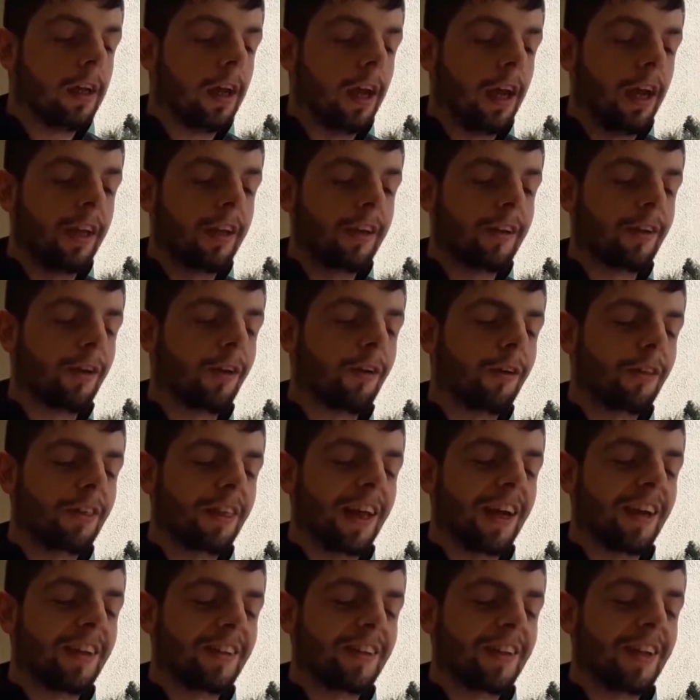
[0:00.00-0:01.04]
In
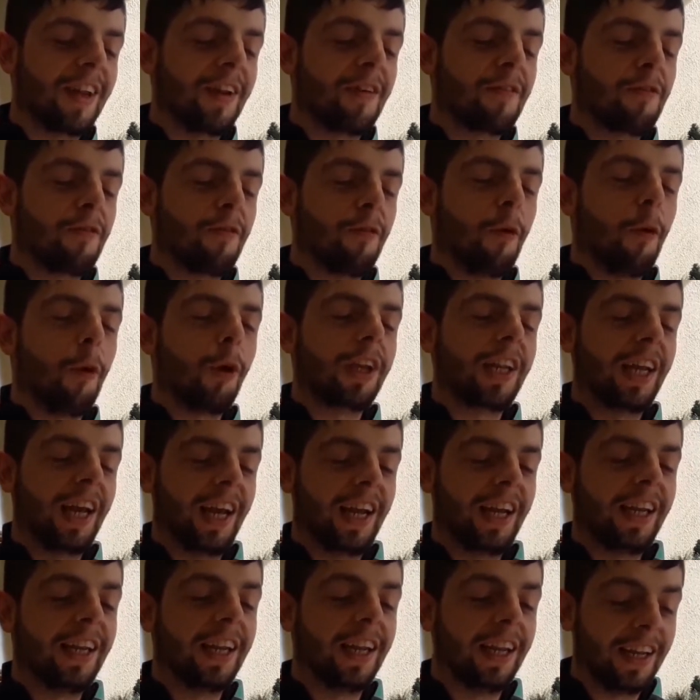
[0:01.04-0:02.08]

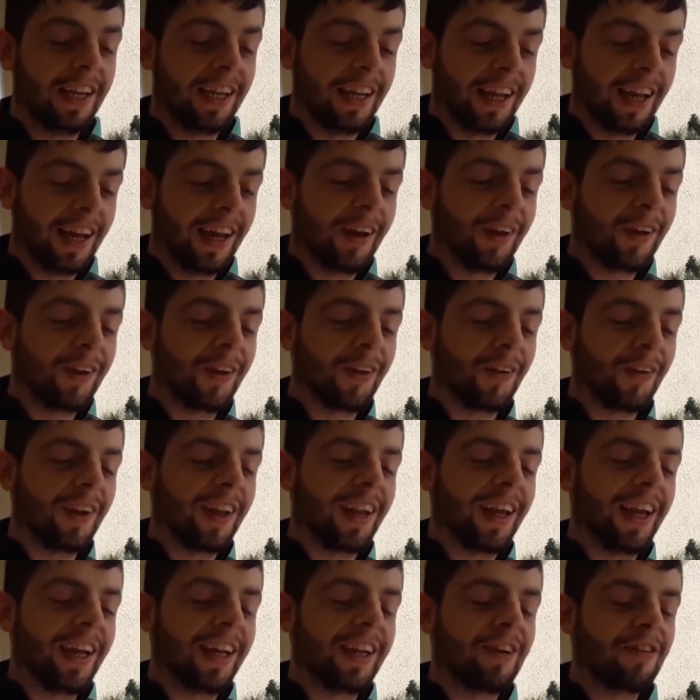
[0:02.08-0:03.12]
2014, your
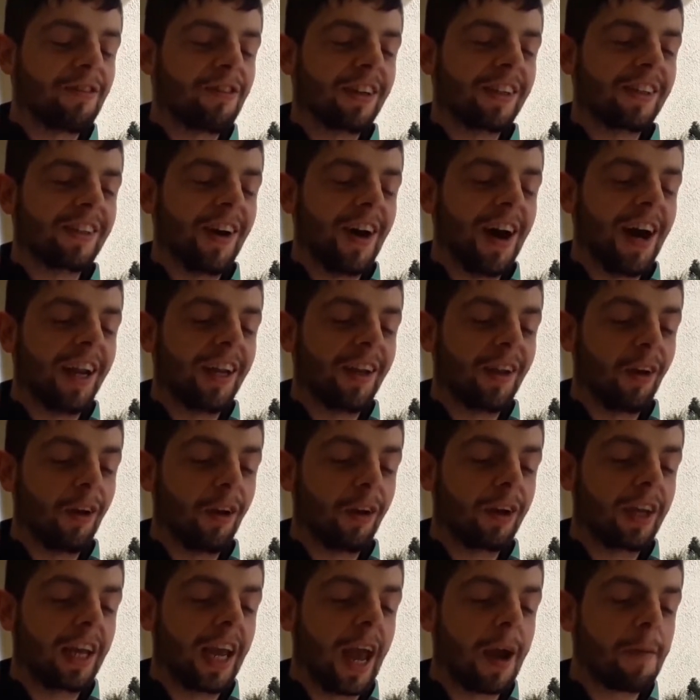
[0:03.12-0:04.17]
leader resigned
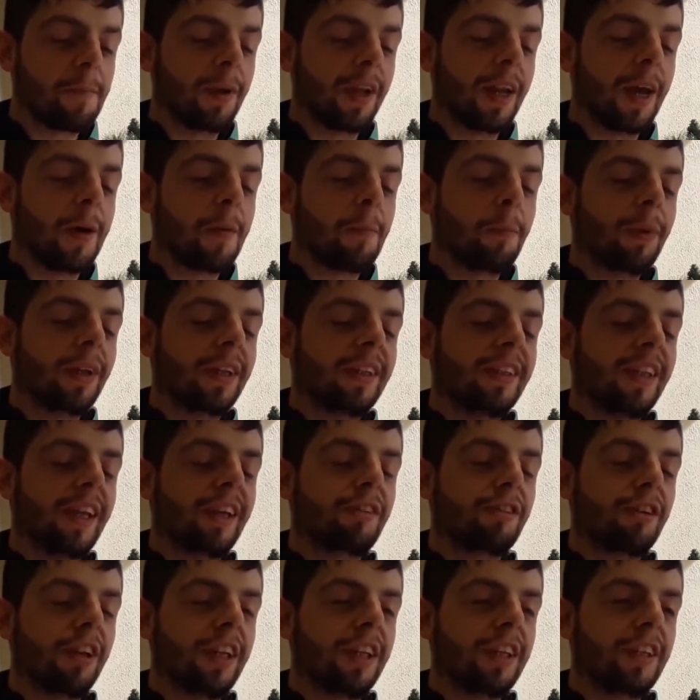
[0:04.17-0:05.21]
her cabinet
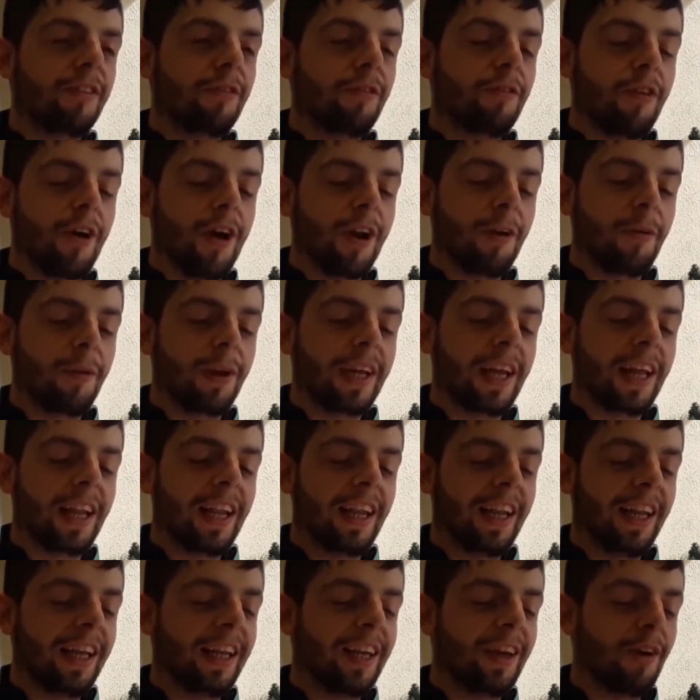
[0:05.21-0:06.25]
positions following a
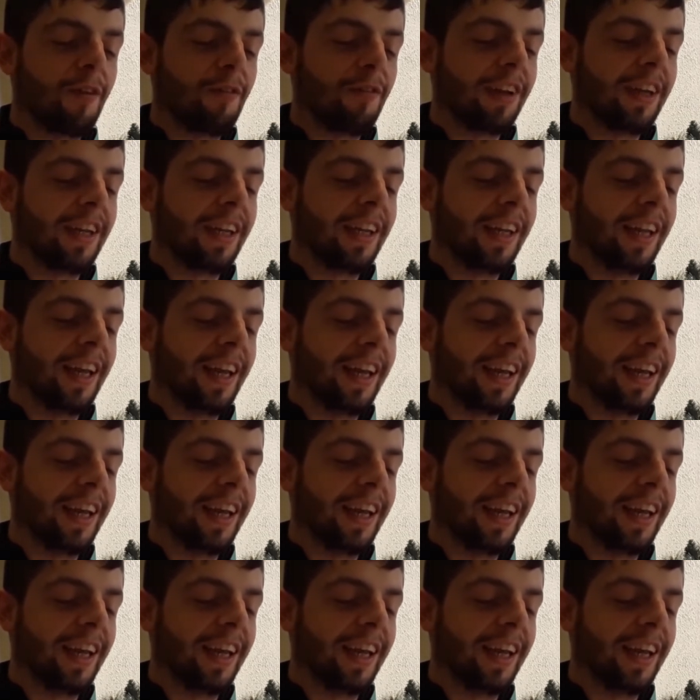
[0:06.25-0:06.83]
leak of an